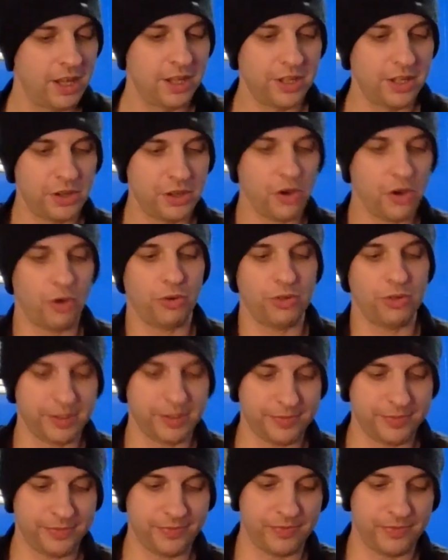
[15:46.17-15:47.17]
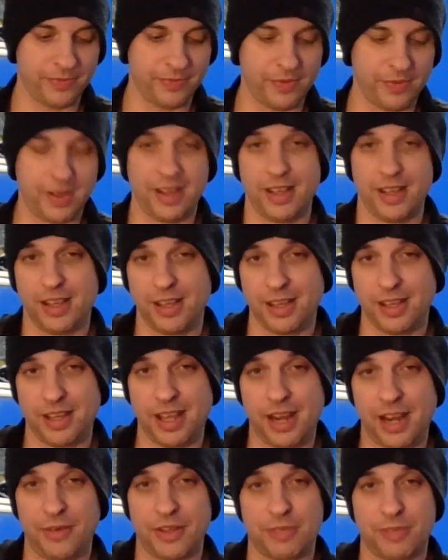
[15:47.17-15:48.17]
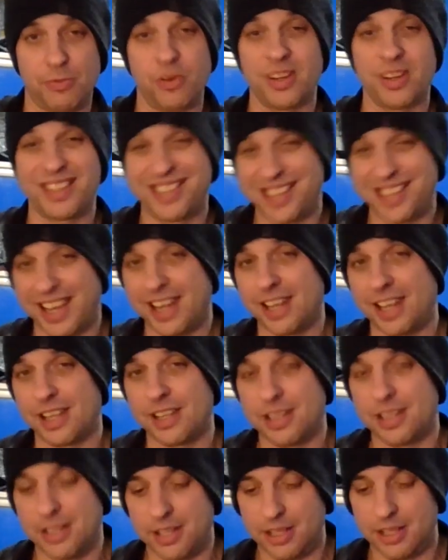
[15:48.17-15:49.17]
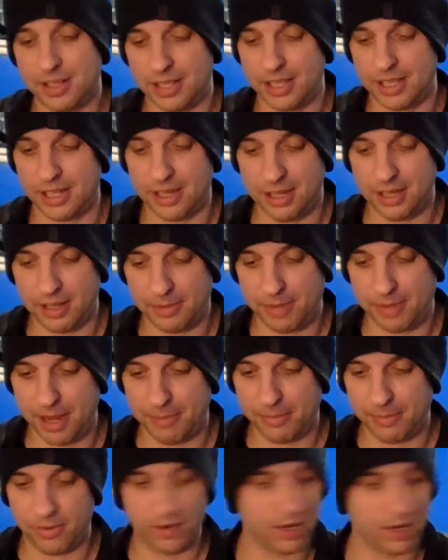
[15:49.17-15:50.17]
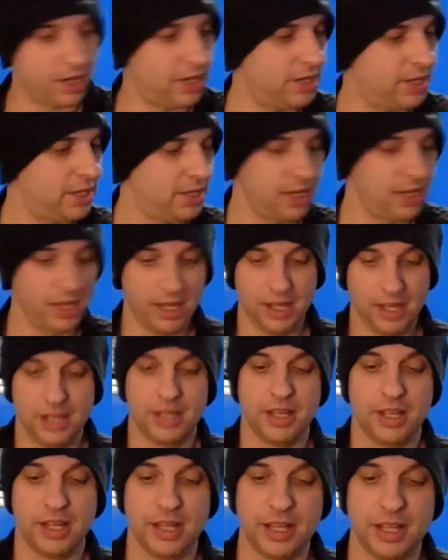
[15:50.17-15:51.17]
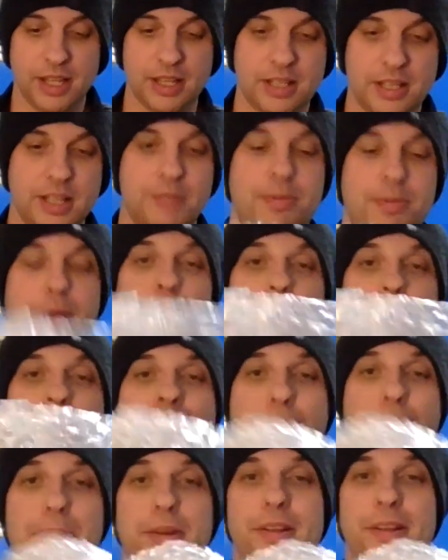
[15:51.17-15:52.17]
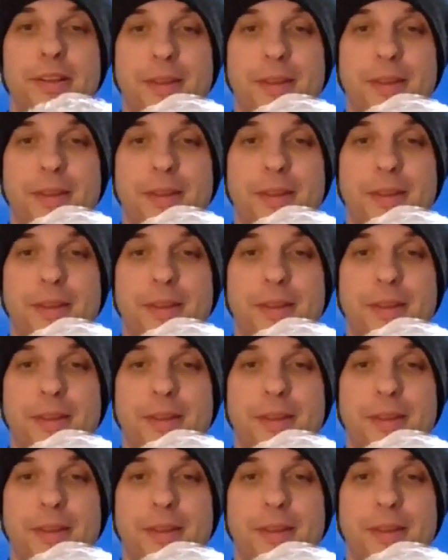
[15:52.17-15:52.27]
So, anyways, more exciting than the paperwork is this bubble wrap.